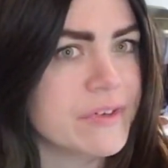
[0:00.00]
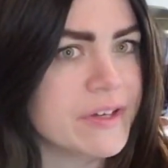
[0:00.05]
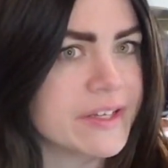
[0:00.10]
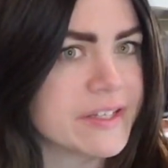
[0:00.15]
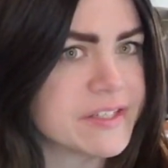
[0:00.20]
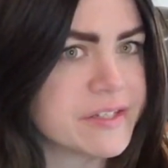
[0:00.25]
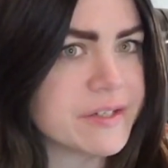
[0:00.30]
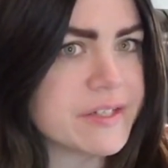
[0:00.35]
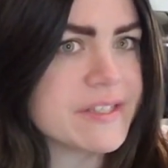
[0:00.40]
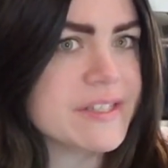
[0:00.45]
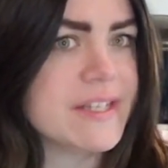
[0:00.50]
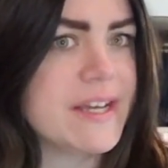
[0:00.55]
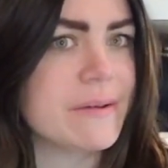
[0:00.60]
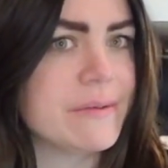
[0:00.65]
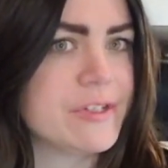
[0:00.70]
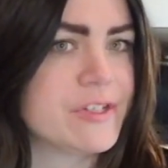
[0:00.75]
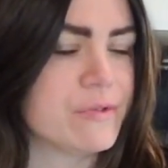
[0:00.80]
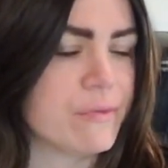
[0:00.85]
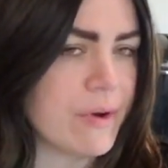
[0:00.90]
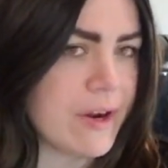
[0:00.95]
as you can see, I'm
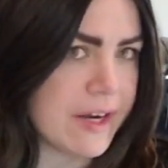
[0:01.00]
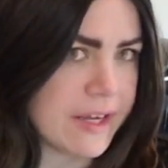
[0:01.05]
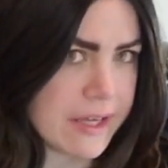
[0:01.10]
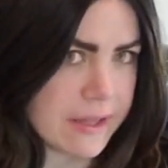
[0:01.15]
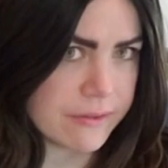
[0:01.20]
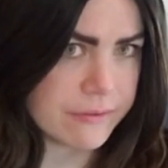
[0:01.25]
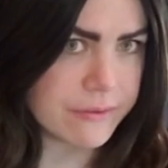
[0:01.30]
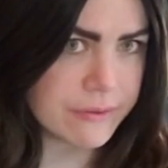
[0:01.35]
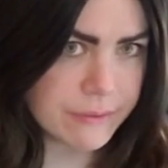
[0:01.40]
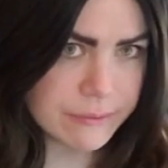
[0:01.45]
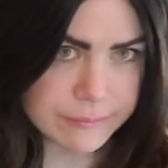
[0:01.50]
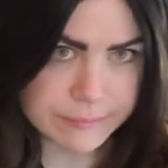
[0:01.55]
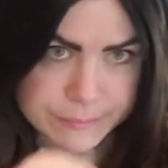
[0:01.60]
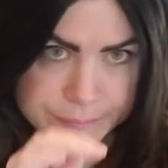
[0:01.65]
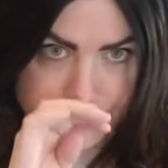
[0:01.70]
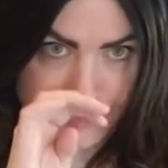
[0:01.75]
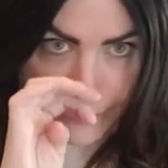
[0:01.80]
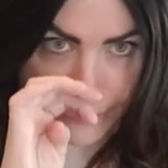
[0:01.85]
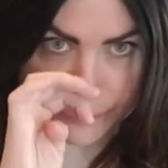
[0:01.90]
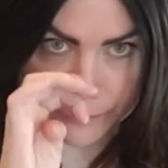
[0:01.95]
just running it through.
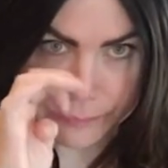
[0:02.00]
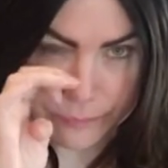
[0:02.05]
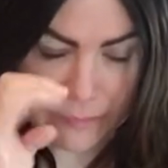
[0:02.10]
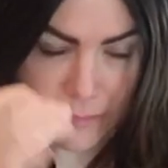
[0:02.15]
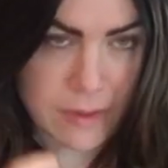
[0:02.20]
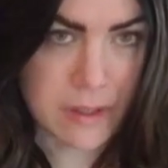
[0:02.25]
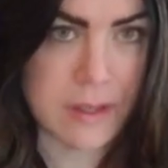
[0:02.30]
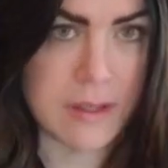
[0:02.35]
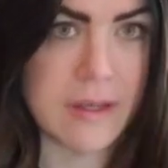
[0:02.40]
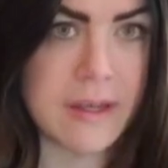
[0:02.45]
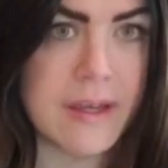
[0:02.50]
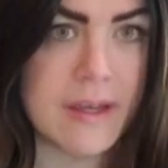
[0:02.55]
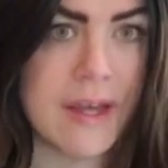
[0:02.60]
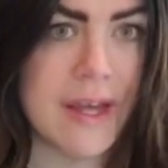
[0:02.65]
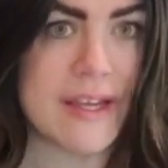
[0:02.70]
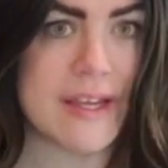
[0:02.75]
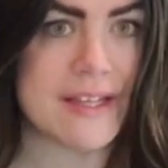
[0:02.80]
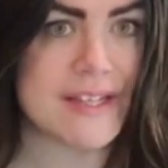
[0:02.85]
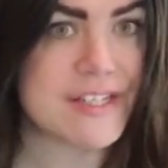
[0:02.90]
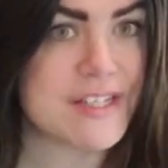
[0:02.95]

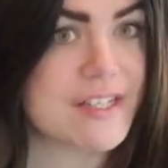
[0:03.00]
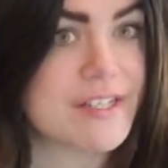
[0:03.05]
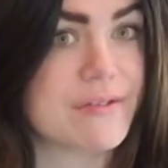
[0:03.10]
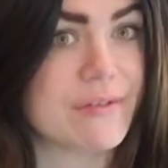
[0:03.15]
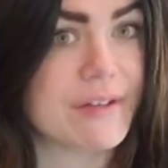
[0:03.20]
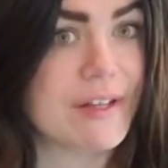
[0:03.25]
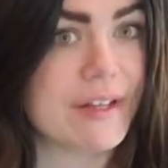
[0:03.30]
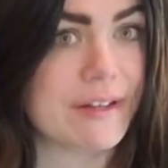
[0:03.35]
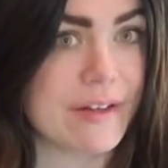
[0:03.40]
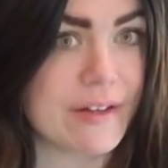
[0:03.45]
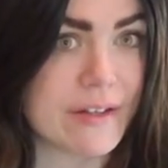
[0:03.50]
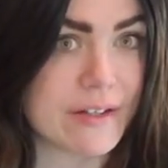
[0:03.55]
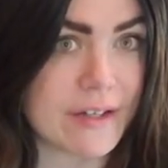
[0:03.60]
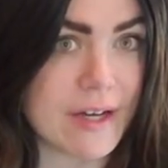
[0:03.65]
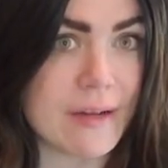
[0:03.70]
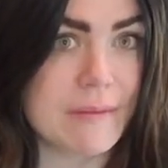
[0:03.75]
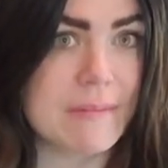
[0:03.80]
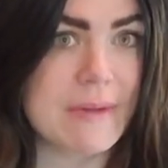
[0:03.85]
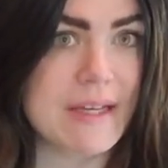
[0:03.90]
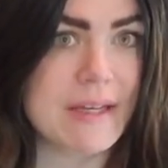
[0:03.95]
Again, she's really long
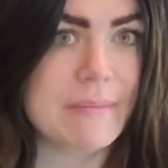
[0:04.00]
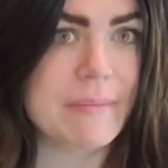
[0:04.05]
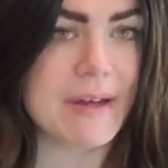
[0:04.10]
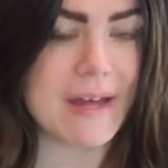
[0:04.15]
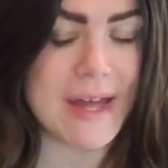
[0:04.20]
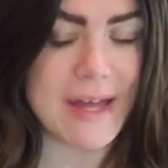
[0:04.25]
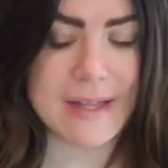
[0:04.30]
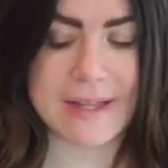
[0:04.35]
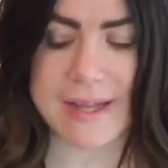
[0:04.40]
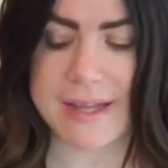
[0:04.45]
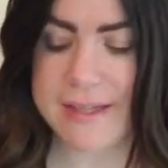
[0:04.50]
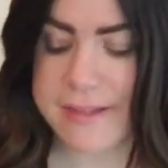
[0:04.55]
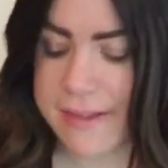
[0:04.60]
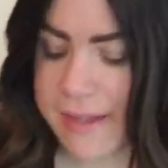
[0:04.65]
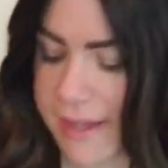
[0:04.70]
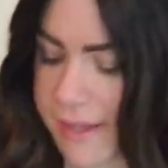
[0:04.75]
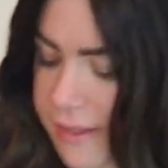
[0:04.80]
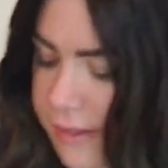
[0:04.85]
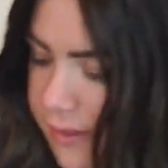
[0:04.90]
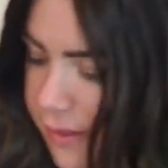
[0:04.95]
on me, but I like
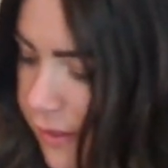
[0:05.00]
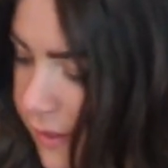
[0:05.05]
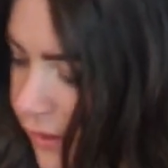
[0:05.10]
that.